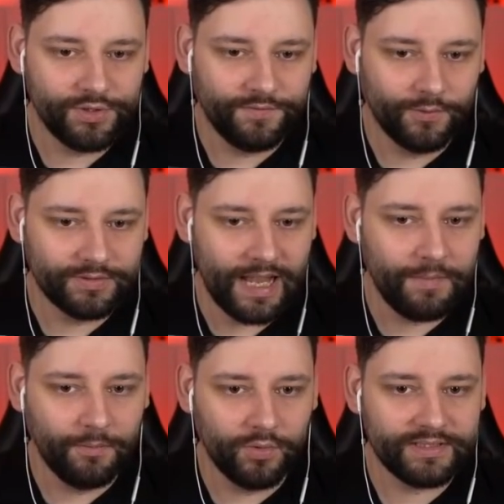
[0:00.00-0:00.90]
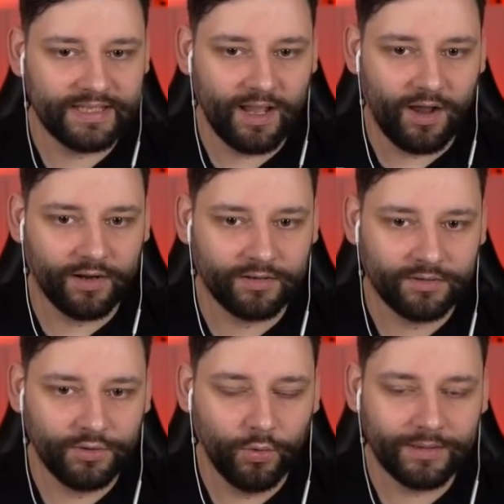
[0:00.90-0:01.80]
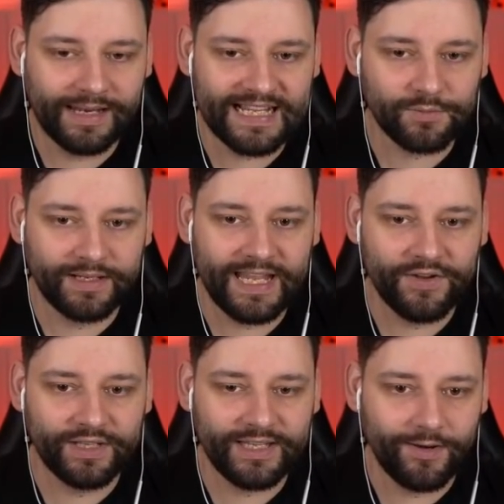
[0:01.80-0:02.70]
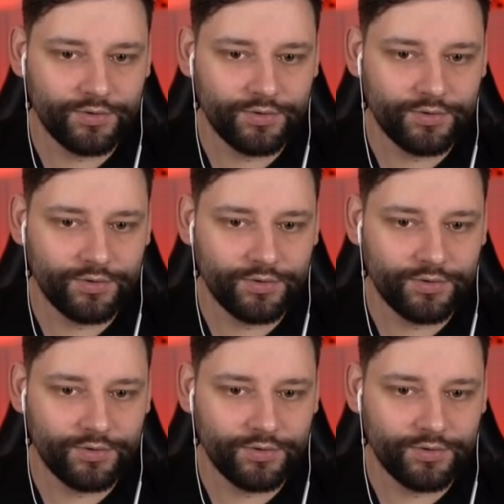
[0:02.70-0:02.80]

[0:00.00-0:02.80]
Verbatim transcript: you fools. How many more is to get on? You're the last one here in the yellow